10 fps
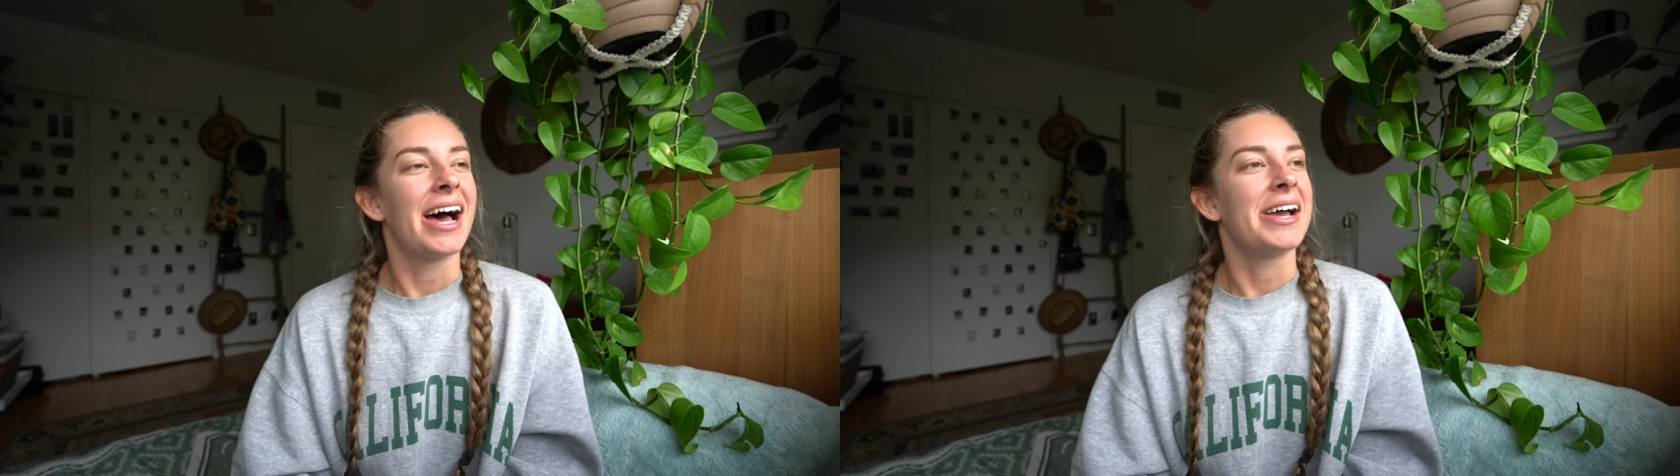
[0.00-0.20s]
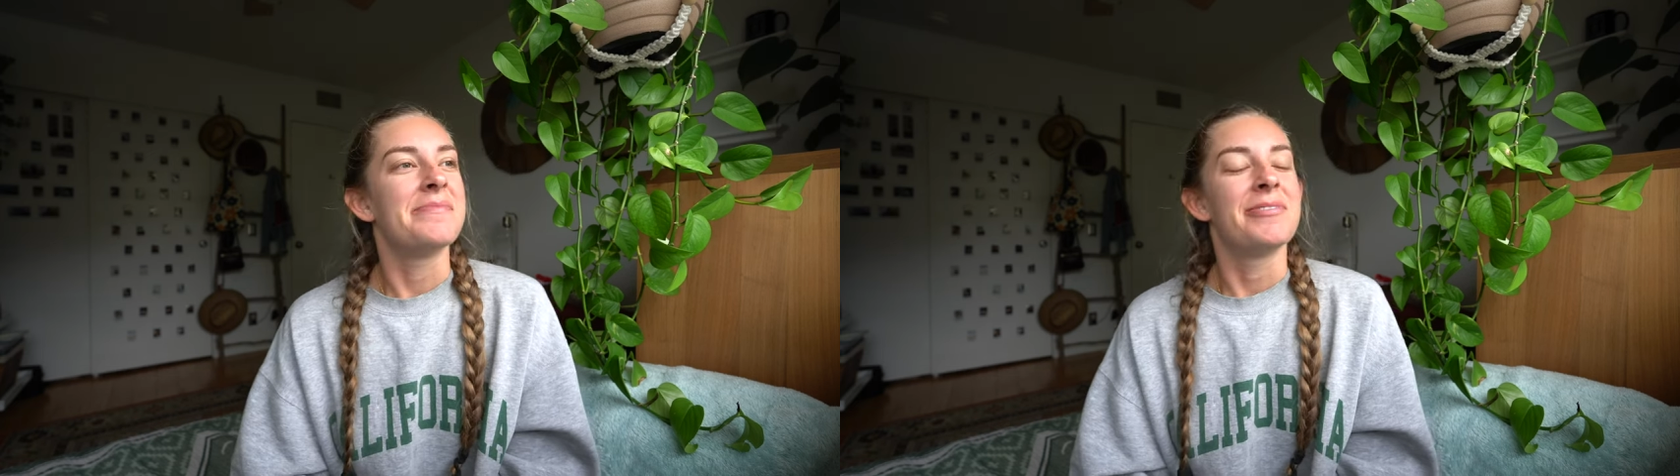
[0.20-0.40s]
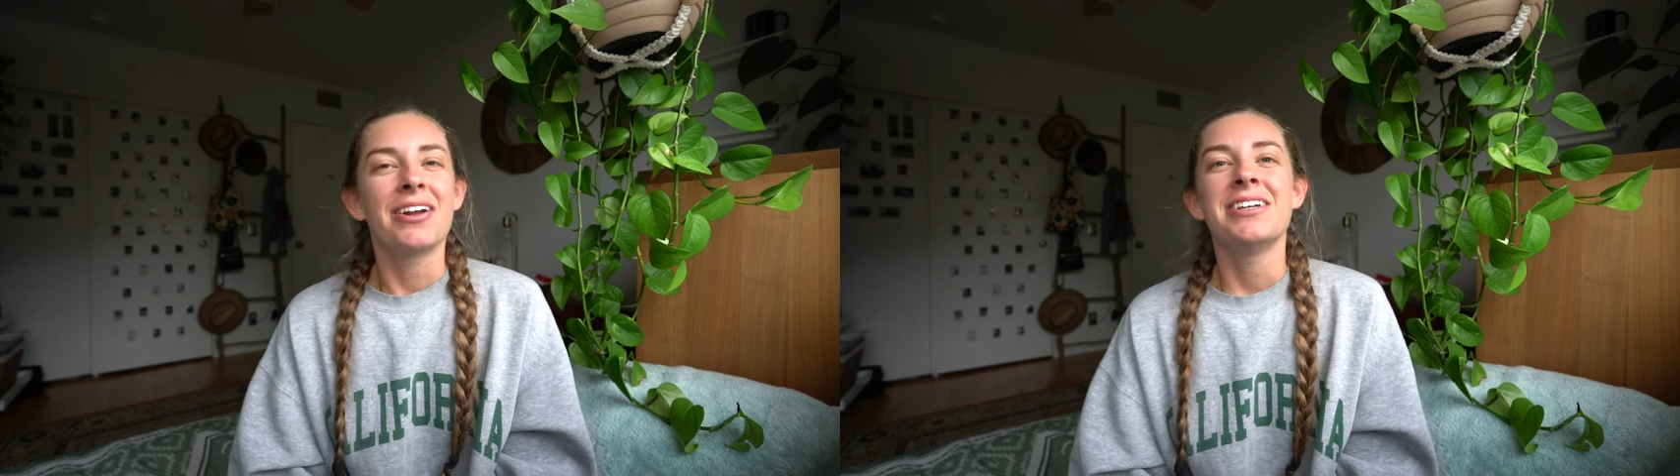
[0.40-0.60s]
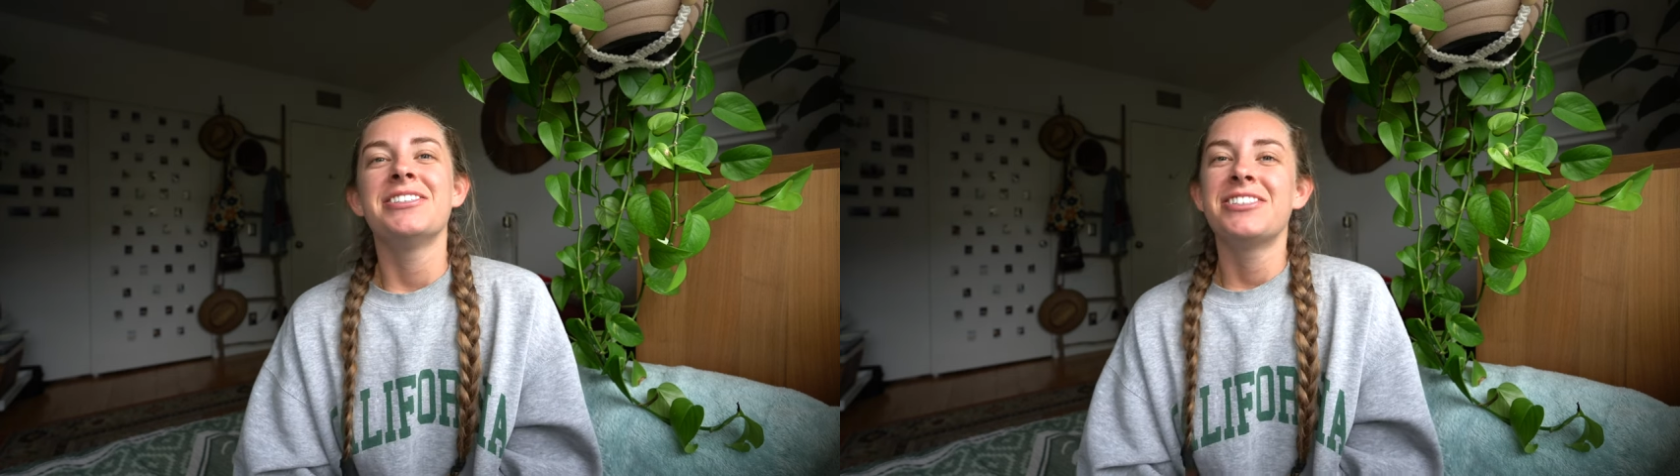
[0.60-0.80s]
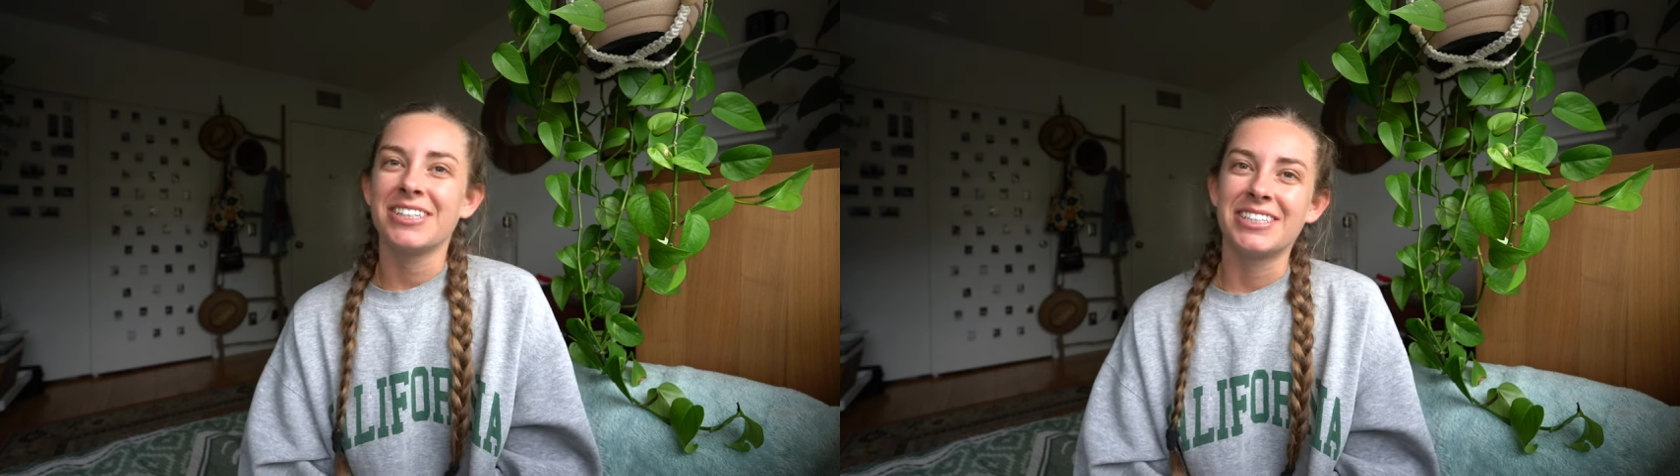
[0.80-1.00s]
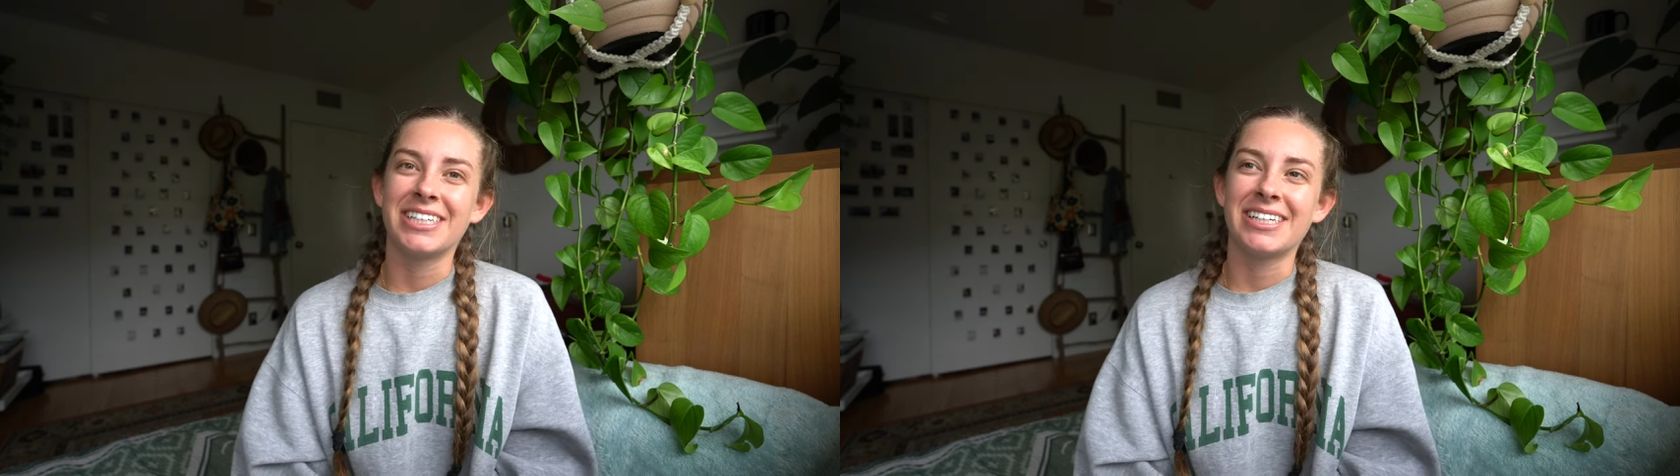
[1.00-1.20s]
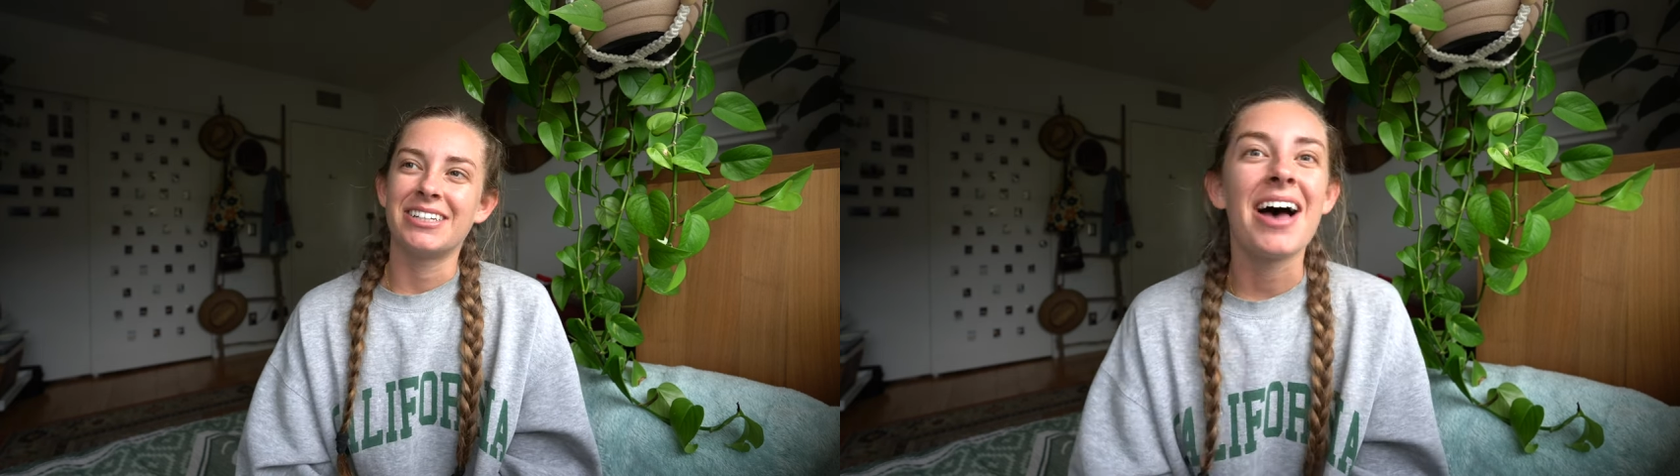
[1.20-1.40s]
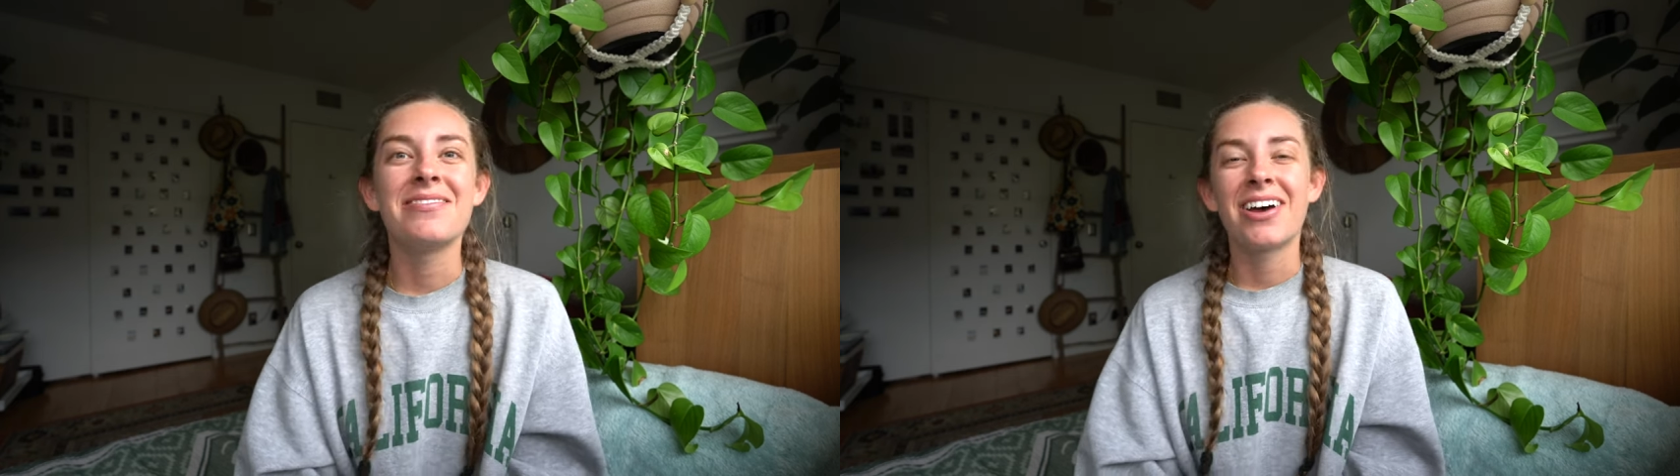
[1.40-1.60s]
I am not a nutrition,
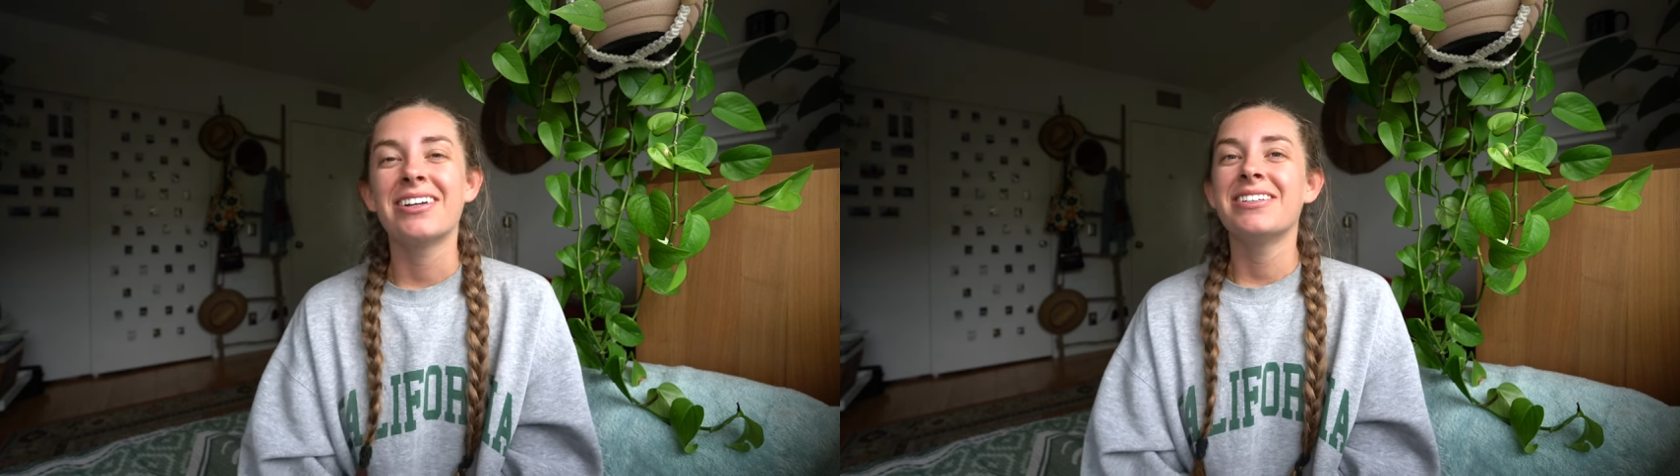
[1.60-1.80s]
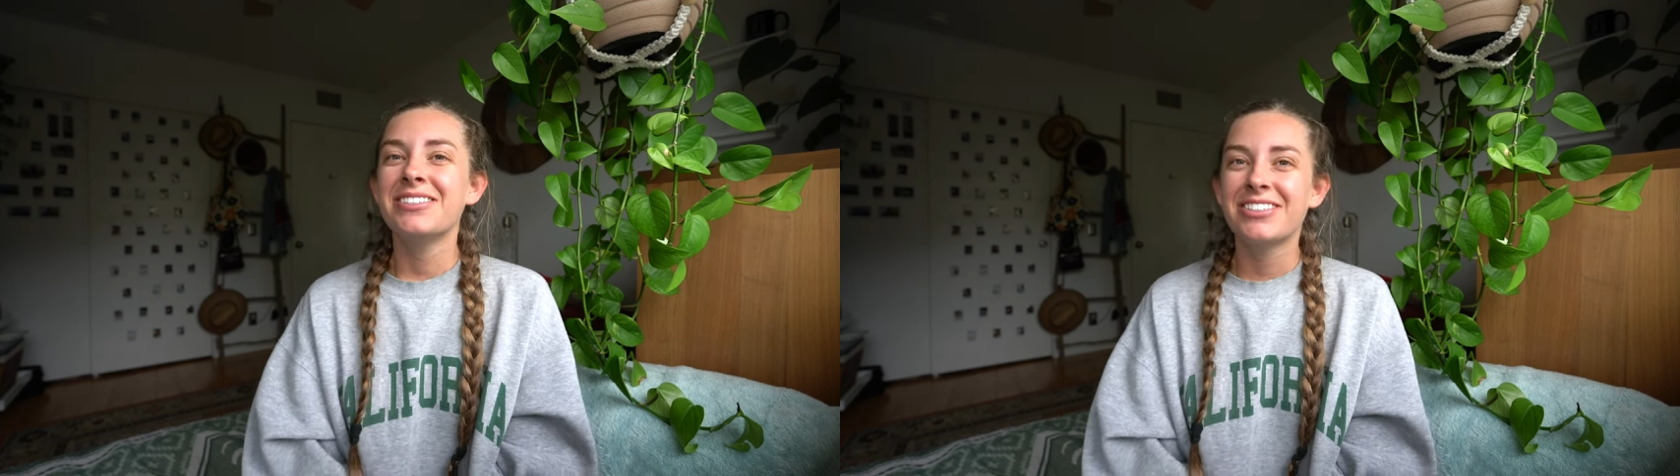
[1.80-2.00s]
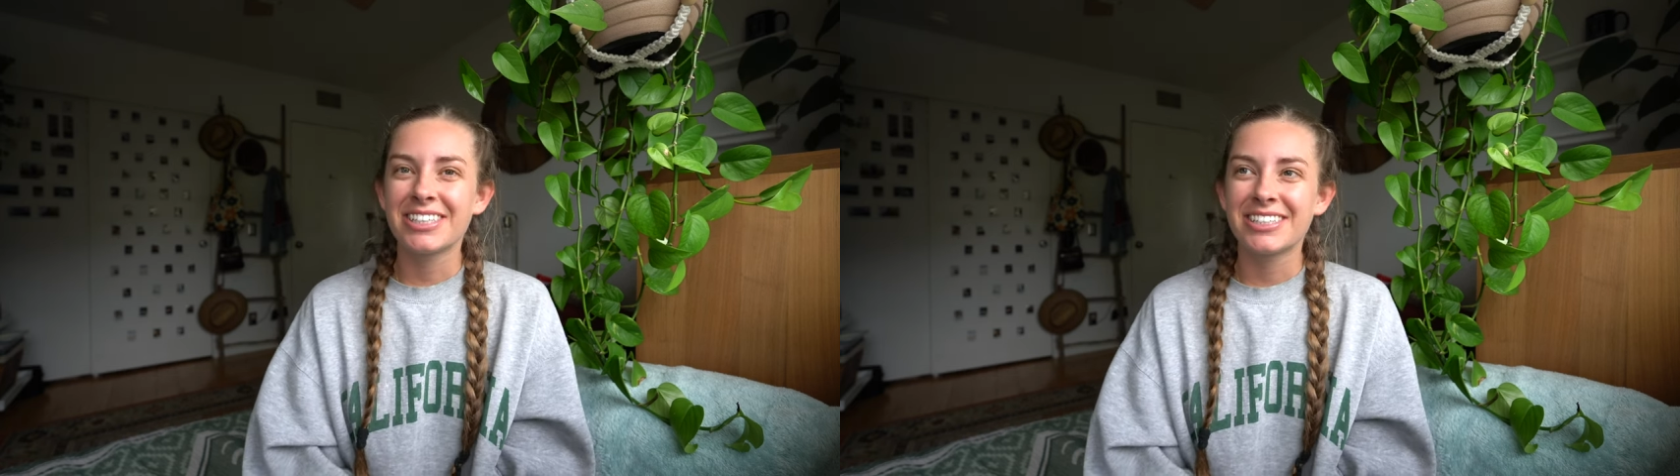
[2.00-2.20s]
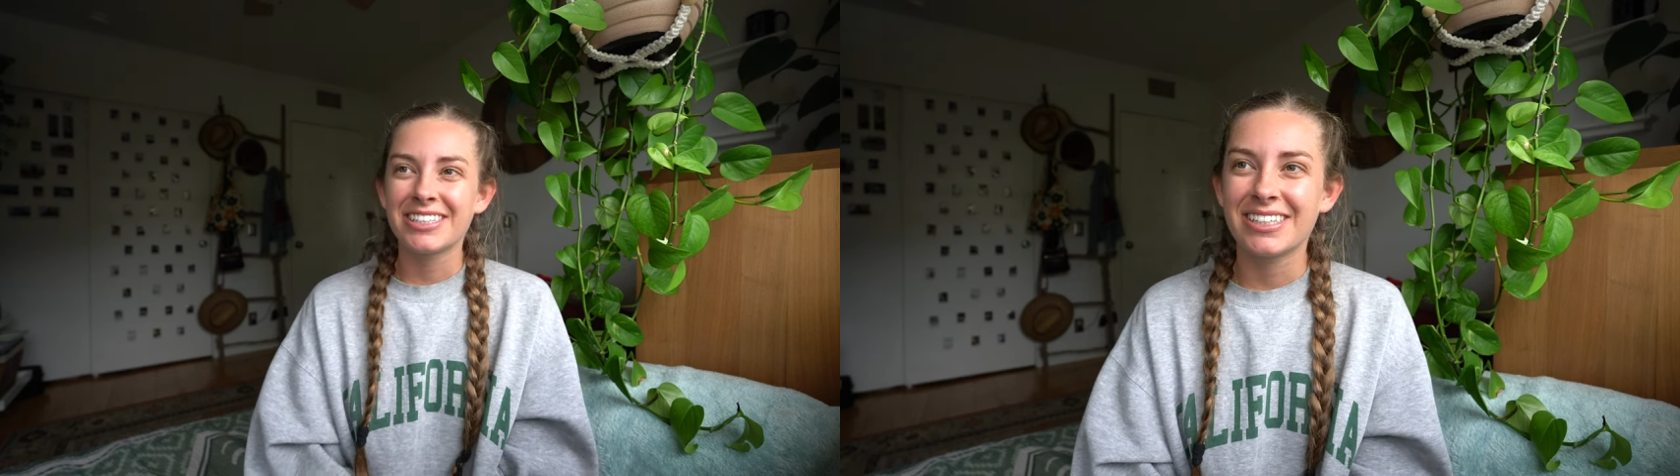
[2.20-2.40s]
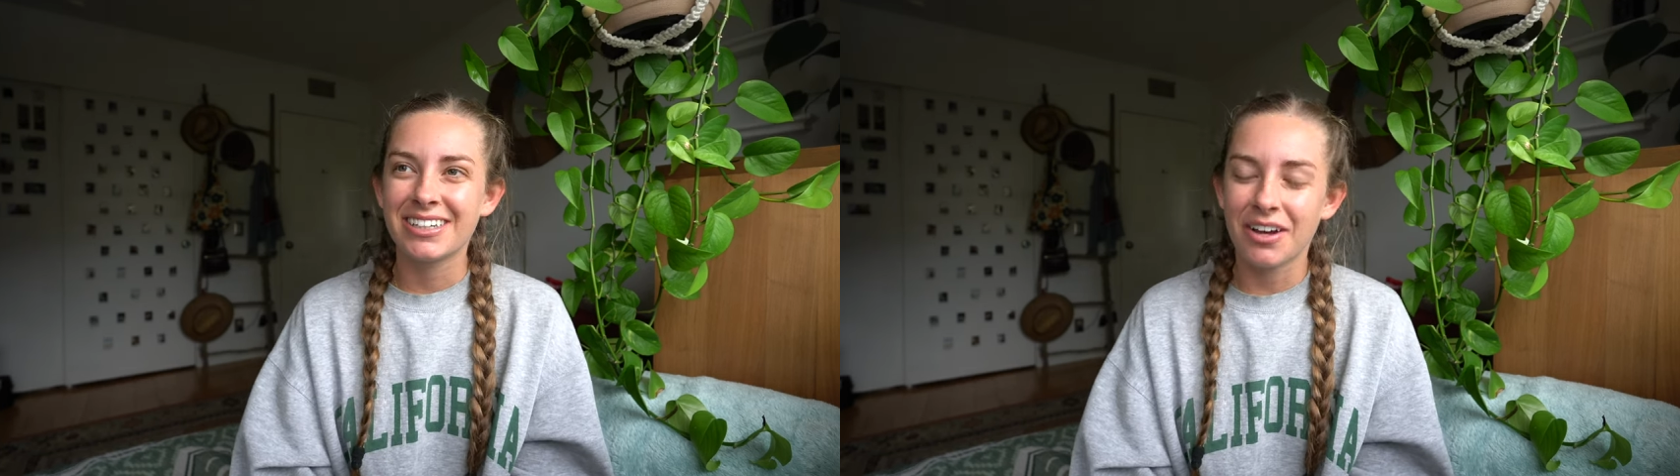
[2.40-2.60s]
I'm not a nutrition,